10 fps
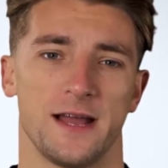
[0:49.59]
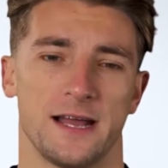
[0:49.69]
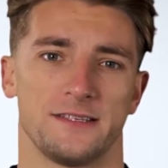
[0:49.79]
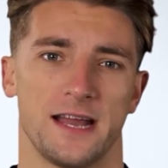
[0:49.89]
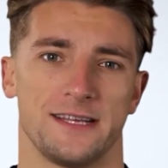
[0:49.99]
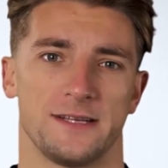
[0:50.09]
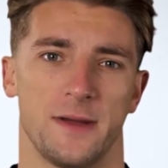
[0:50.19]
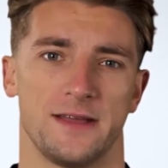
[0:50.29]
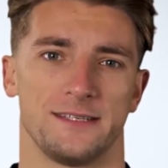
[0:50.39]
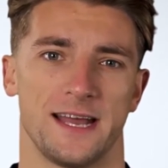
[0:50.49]
It takes
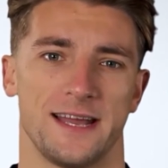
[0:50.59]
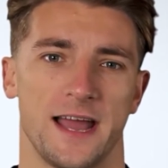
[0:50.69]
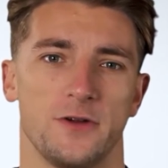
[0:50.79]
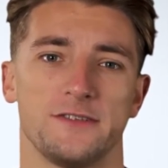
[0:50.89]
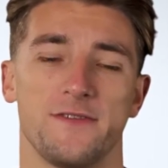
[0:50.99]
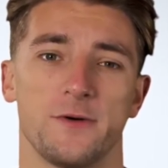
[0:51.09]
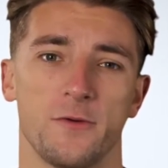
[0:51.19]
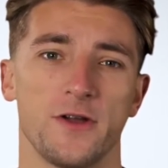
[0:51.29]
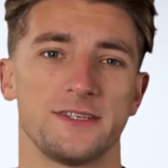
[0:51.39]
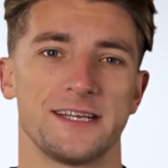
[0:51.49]
about 10 hours for the
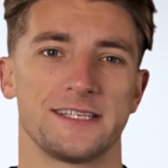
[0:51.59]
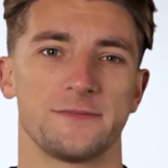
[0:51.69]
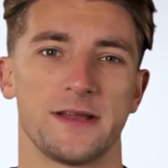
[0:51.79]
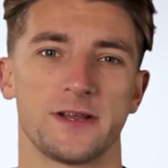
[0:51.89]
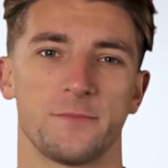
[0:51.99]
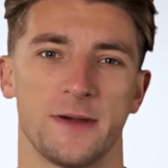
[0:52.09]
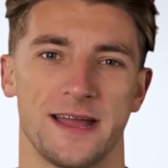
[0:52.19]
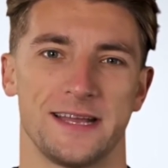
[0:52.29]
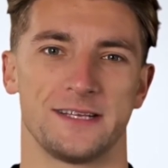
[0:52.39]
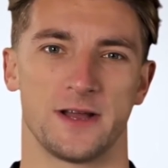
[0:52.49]
process to be
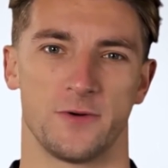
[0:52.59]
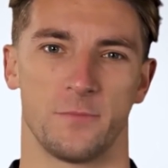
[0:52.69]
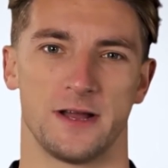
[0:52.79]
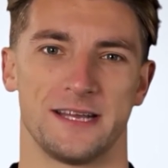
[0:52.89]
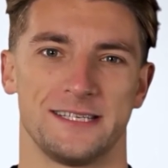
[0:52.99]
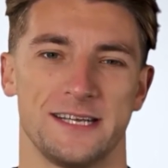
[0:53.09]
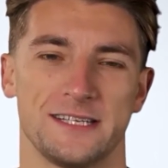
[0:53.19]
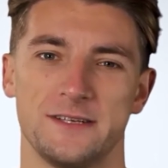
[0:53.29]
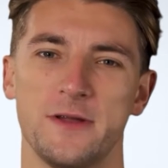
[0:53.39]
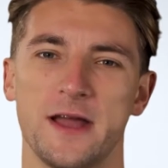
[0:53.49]
complete, but
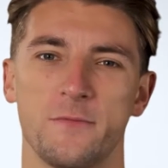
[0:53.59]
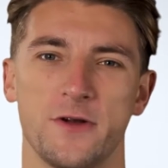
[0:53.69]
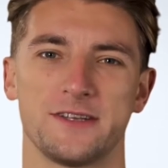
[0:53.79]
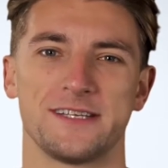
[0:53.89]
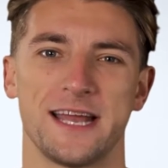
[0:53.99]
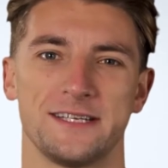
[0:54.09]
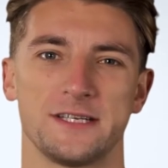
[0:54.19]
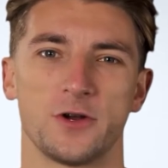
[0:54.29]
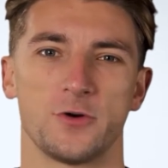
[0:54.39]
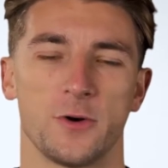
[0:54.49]
consists of a number of steps
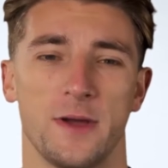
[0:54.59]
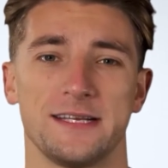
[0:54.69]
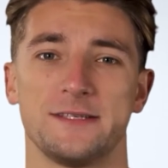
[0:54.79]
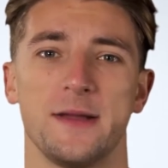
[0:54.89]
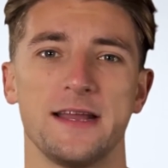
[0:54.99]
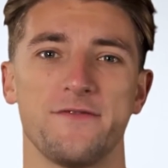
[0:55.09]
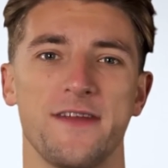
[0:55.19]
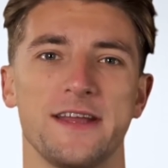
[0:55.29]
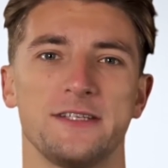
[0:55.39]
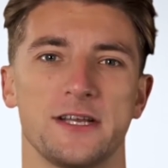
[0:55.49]
along the way to
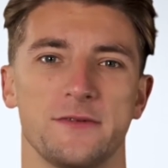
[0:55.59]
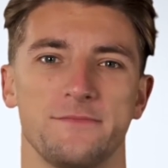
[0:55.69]
manufacture.